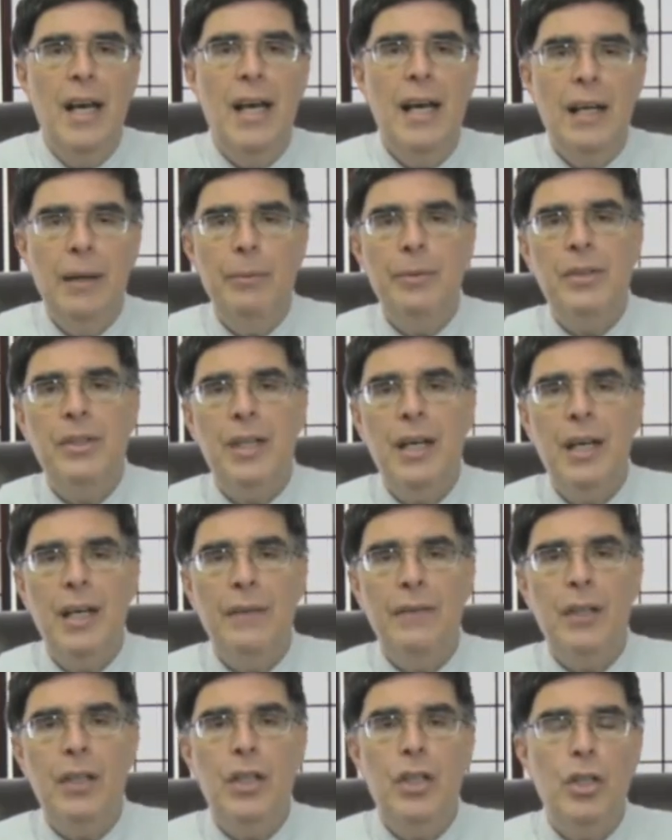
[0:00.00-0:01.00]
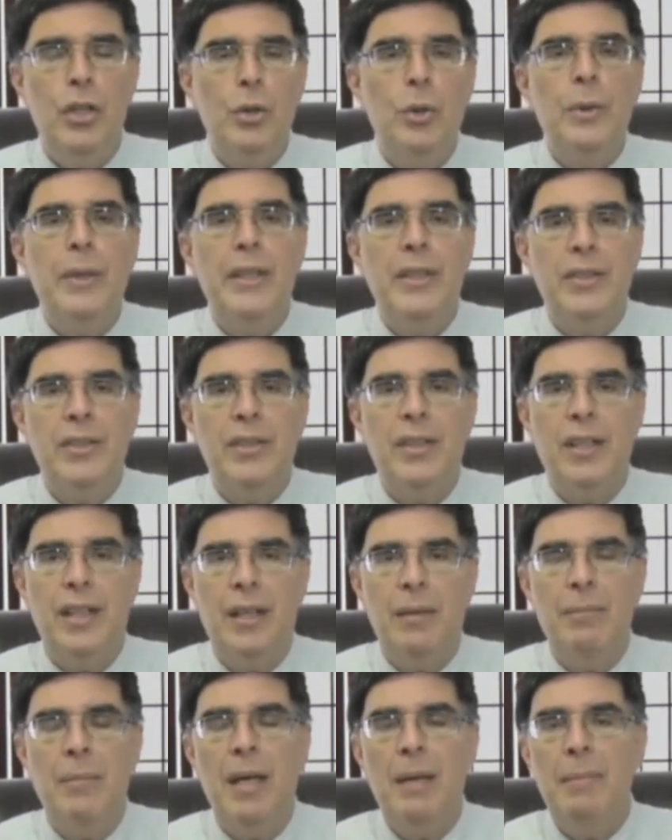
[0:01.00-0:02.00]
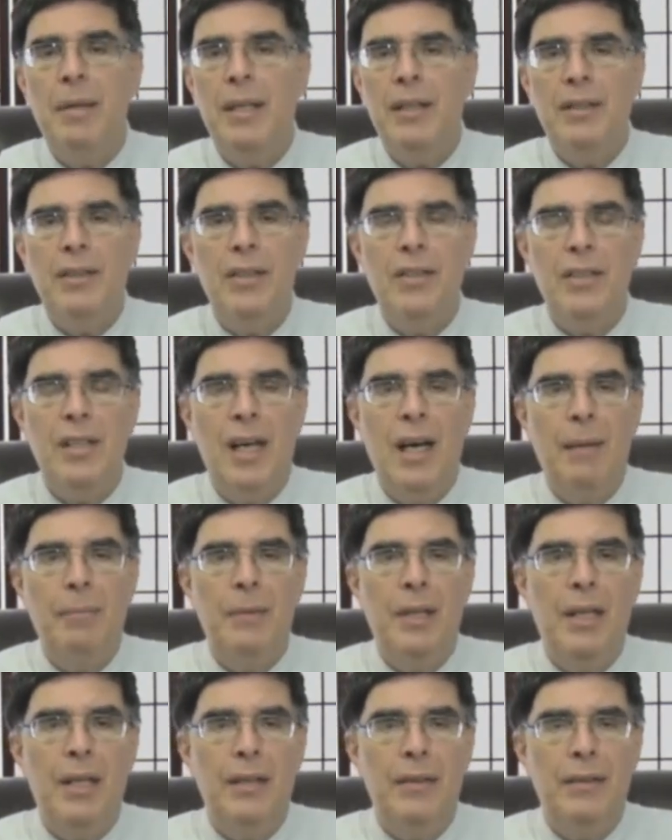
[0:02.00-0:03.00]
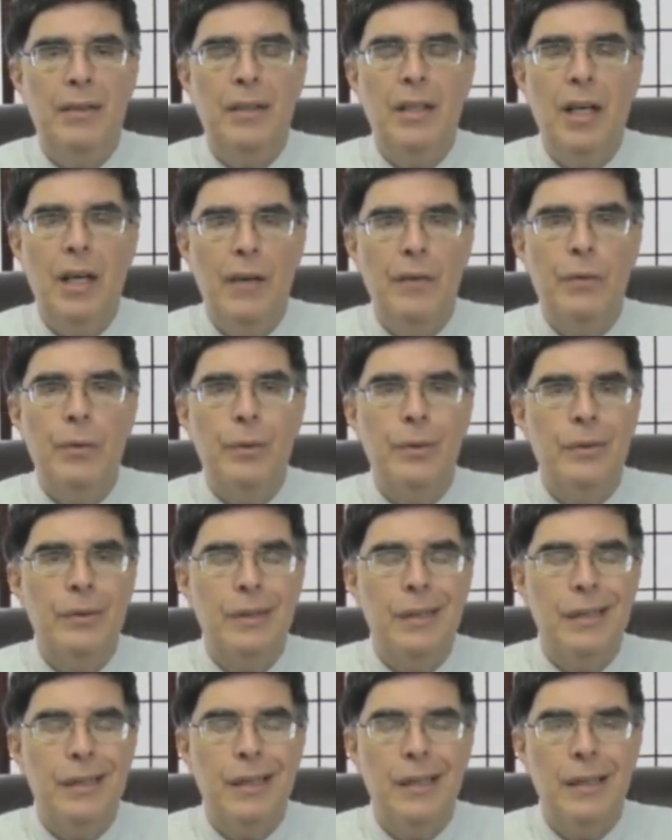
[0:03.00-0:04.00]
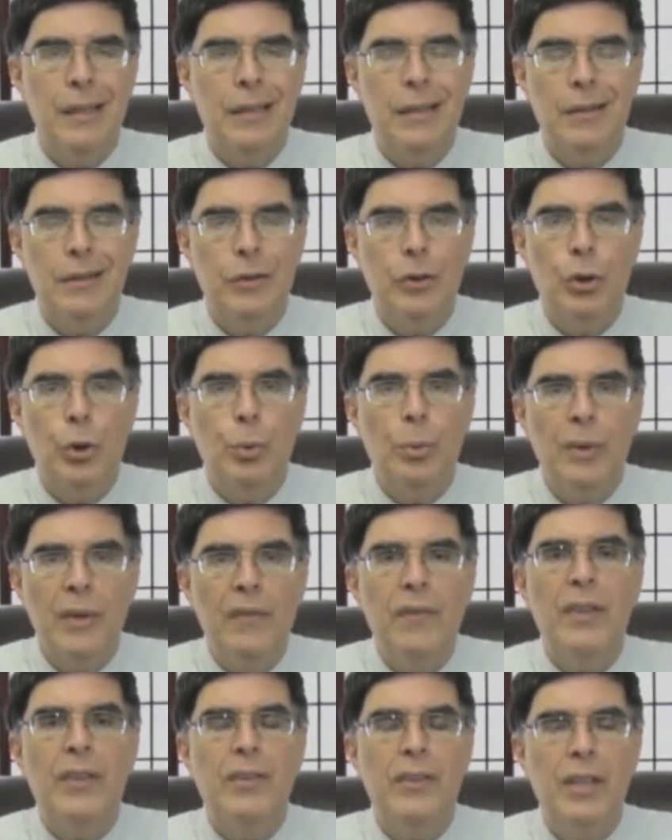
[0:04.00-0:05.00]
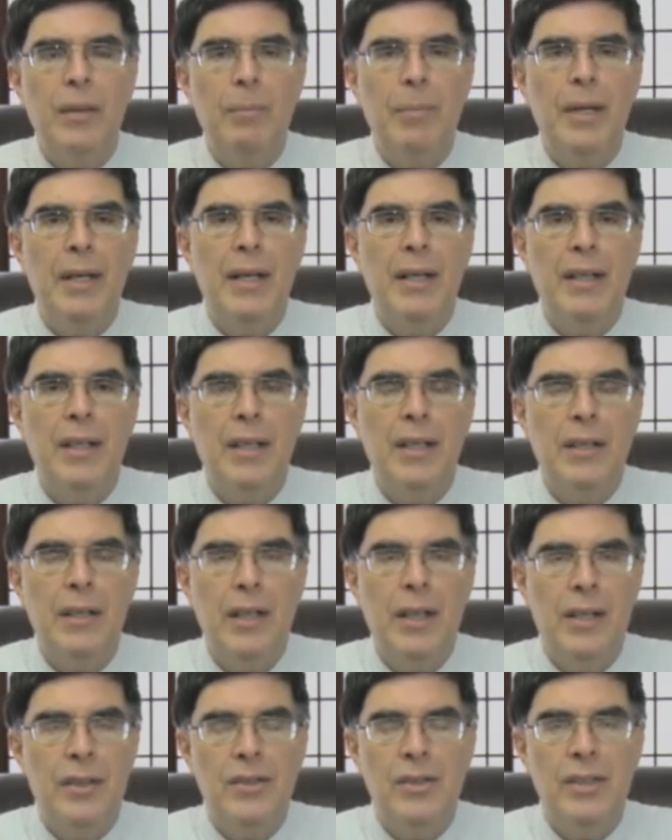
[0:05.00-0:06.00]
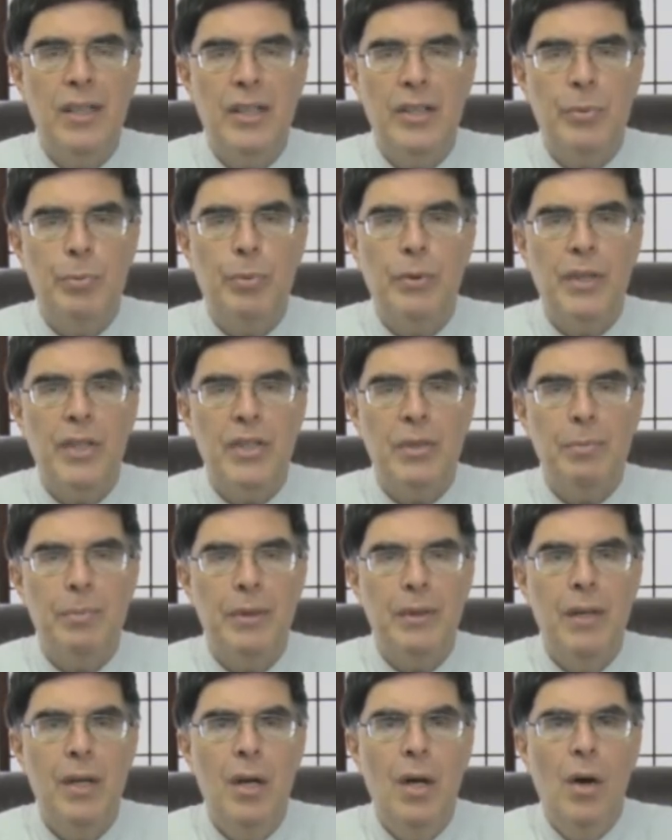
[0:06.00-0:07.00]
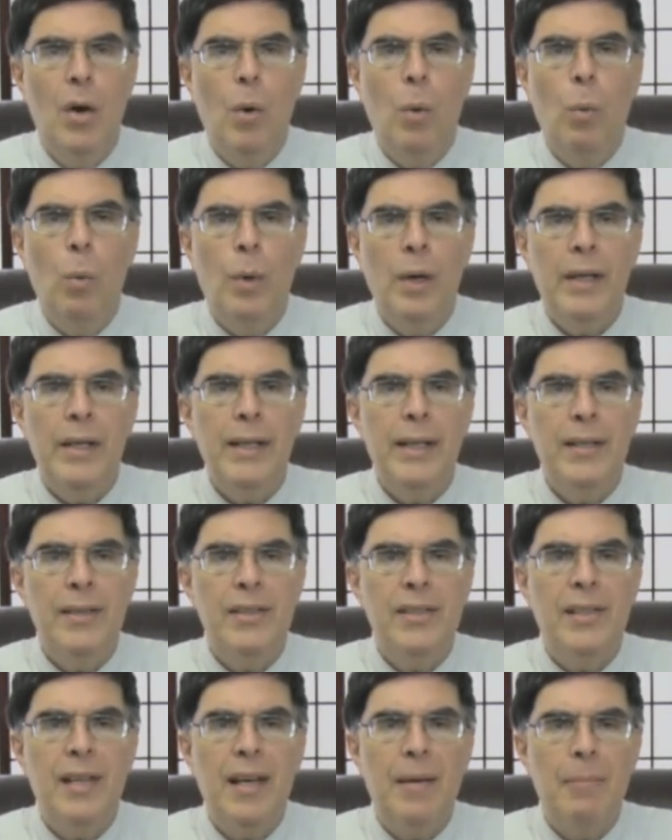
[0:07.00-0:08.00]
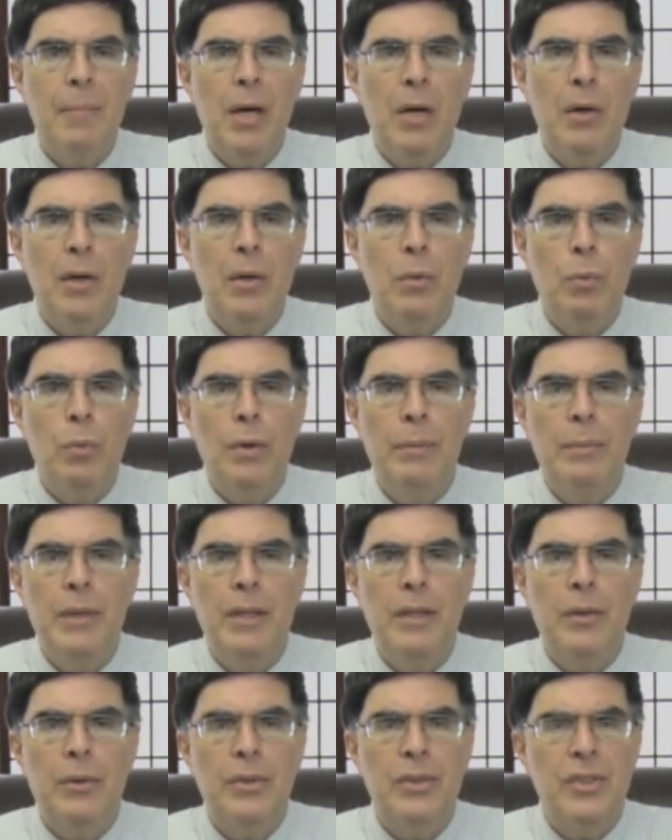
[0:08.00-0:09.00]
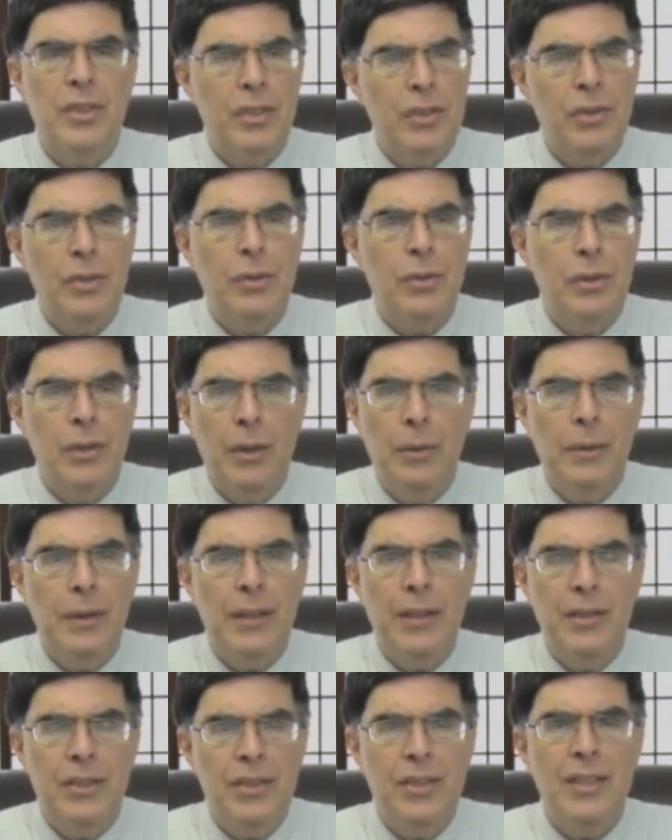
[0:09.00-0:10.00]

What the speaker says: And it was kind of a curious thing, maybe at the time not covered terrifically by the United States press, but what is a married woman and her sister going to